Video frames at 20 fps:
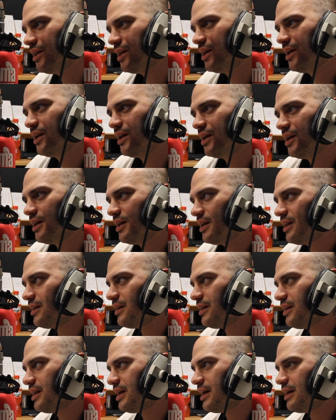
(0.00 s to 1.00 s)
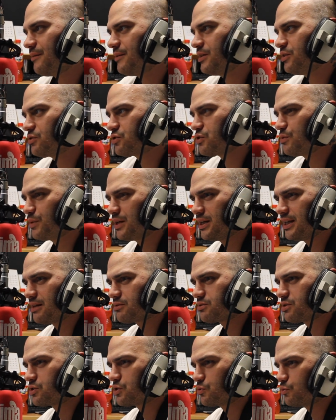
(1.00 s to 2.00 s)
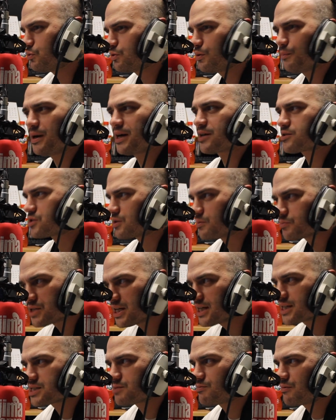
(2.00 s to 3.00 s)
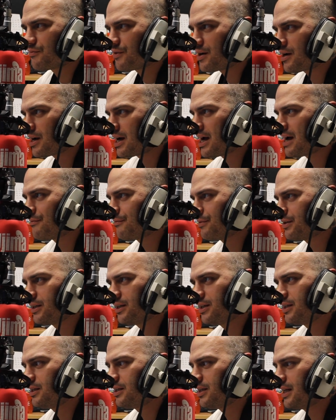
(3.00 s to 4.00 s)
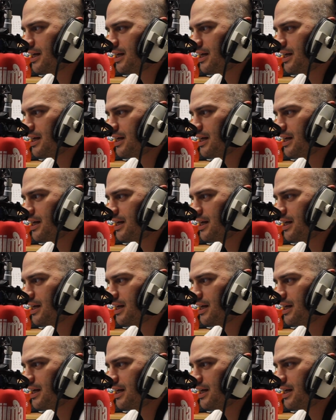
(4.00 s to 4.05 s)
And it's very weird. Like, you should be allowed to talk about subjects without having yeah.